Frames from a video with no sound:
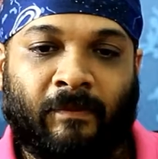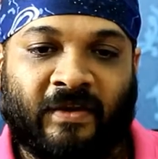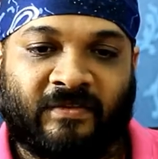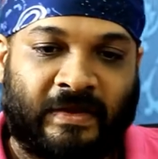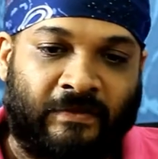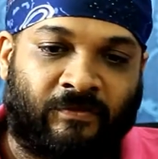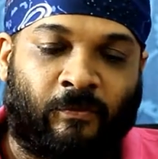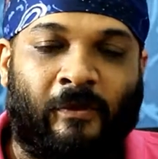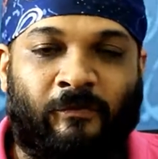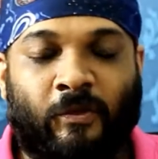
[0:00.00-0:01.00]
perceive
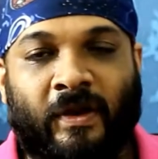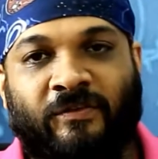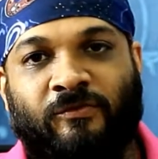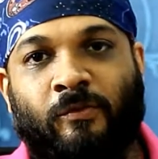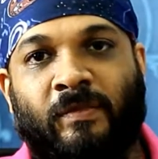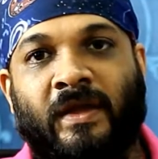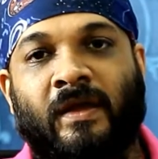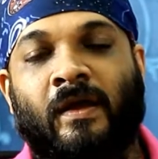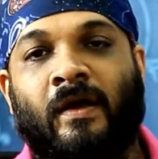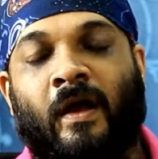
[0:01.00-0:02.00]
forcefulness to be
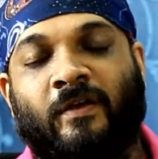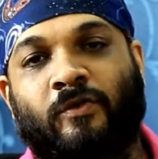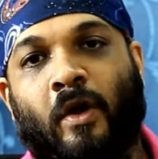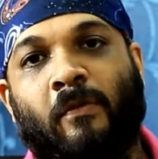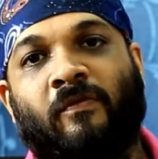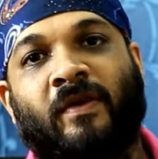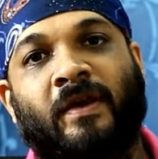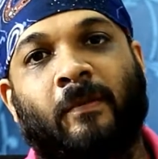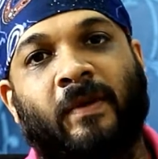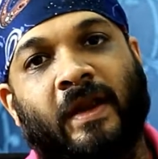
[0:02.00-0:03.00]
a form of
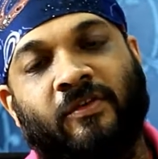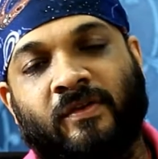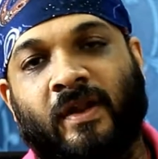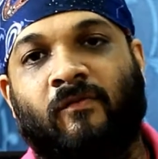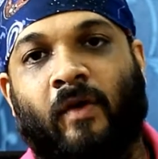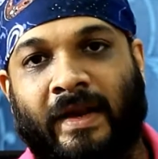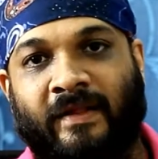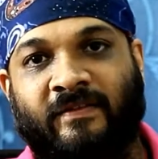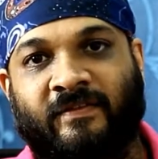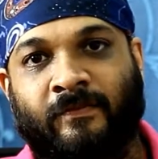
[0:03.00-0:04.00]
intimidation and
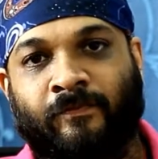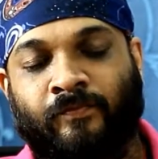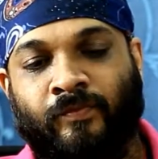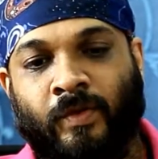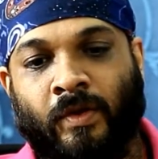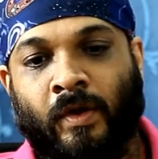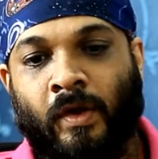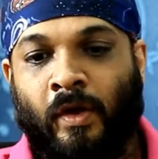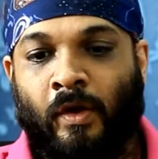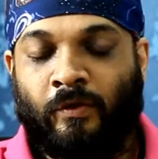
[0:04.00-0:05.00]
violence.
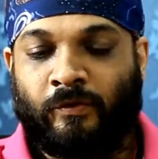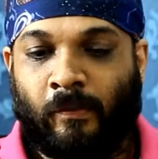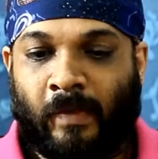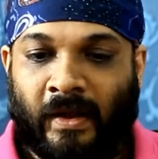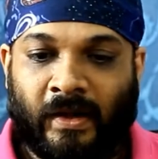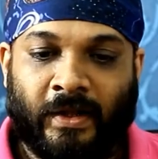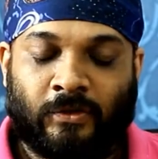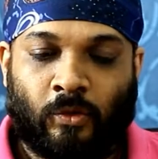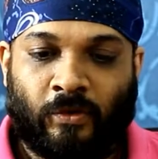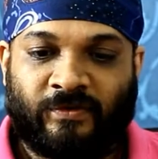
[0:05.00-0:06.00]
So Manglik
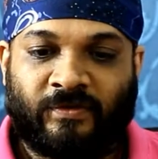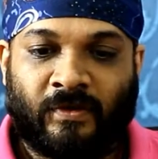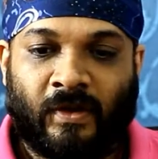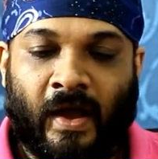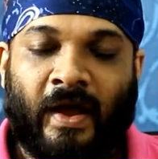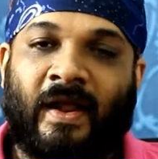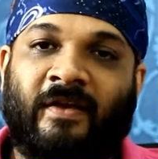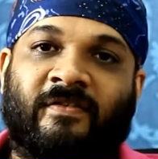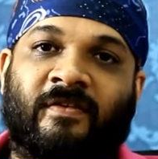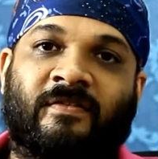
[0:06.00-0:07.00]
Dosh
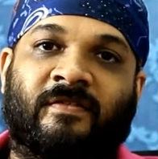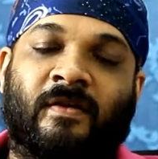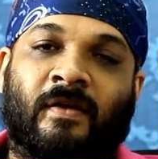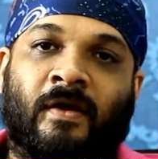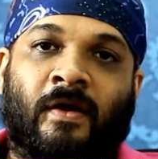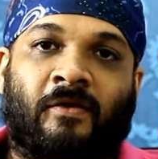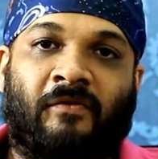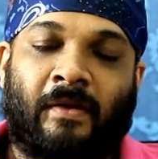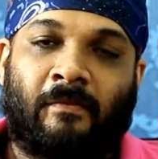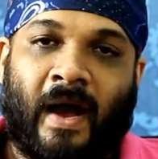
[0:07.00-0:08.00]
arises
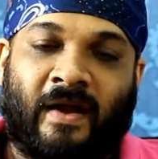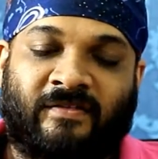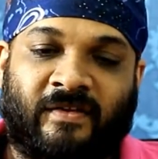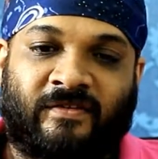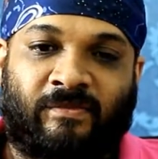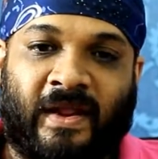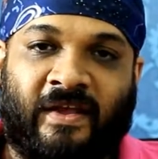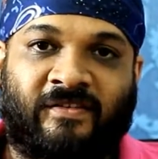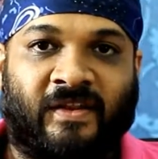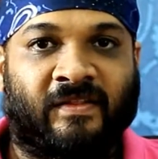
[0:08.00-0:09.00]
when Mars is
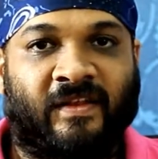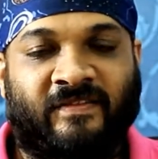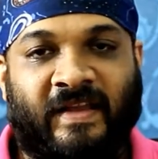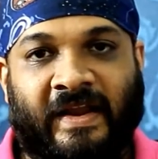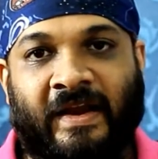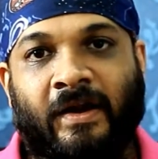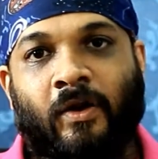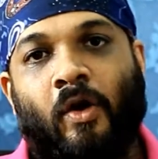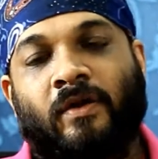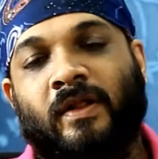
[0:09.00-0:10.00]
placed in the second
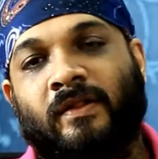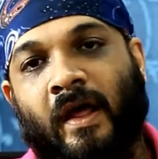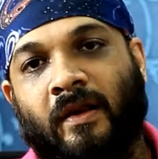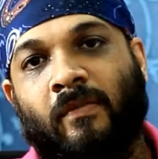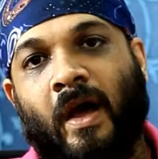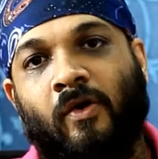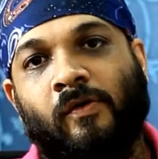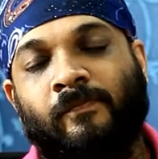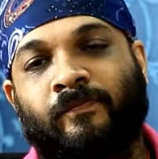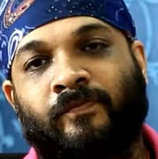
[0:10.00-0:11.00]
or the Dhan Bhav,